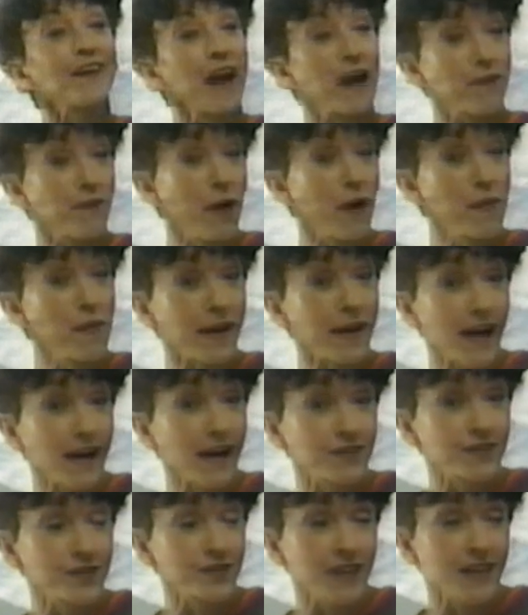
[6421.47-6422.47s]
aerobic
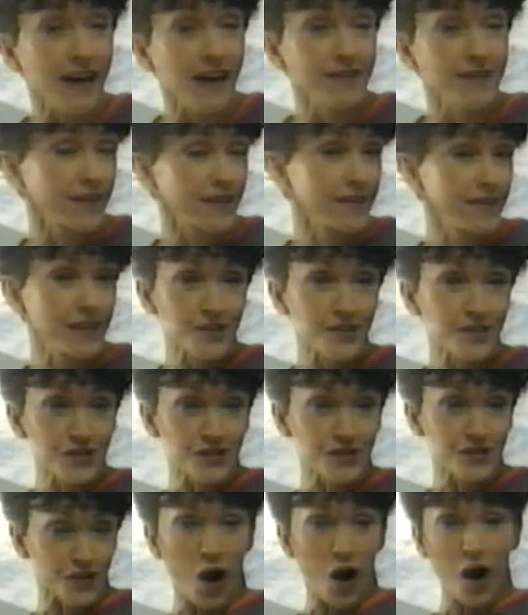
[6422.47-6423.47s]
exercise
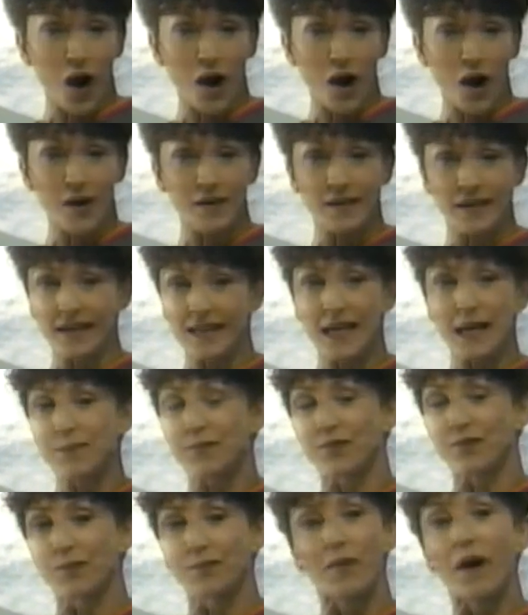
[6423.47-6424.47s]
conditions your heart and
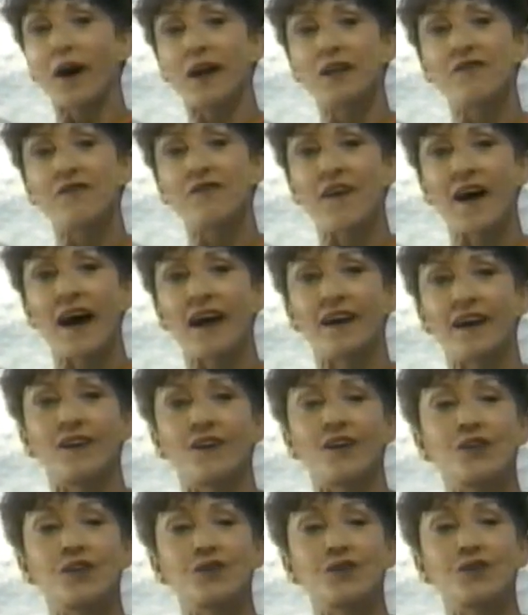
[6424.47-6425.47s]
keeps your body fat
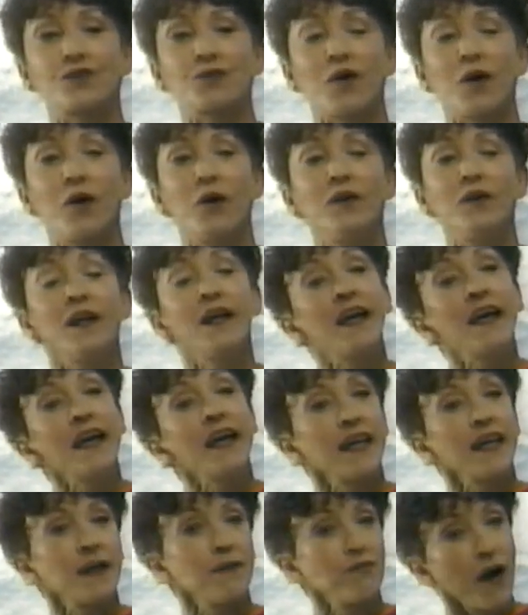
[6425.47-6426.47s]
under control.
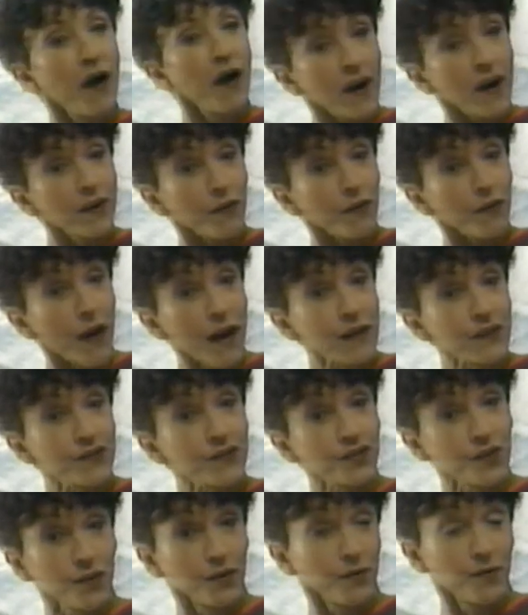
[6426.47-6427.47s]
It
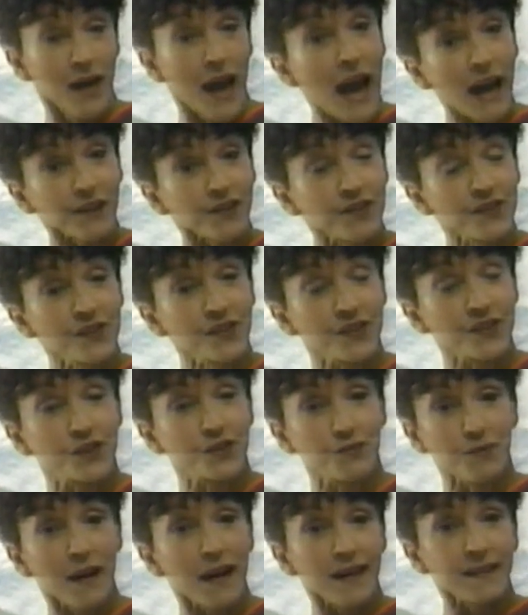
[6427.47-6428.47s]
moderates your reaction to
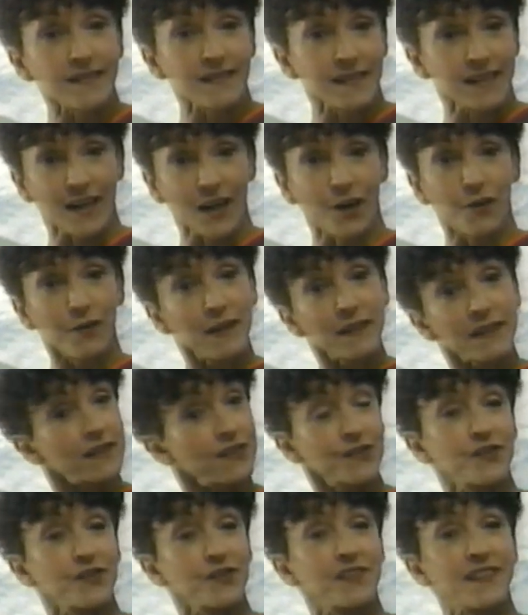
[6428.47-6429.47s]
stress and
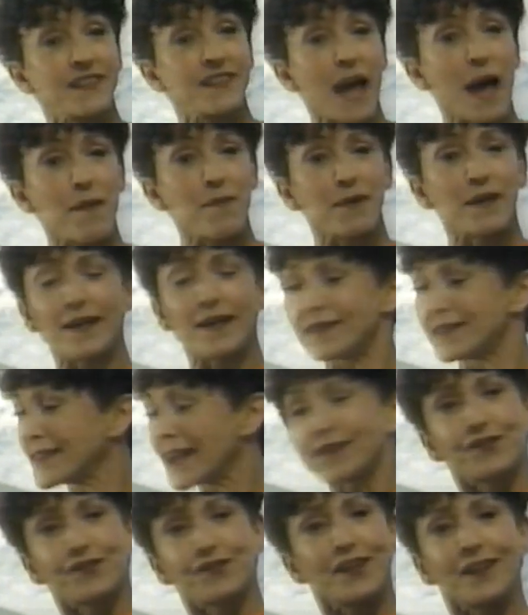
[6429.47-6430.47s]
increases your stamina.
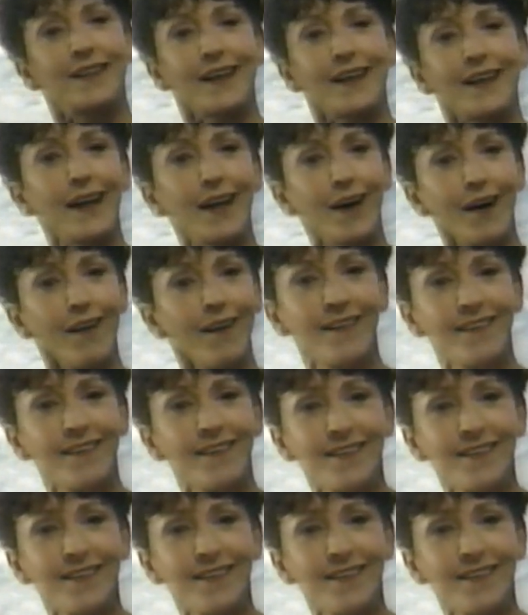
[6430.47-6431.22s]
Such a deal.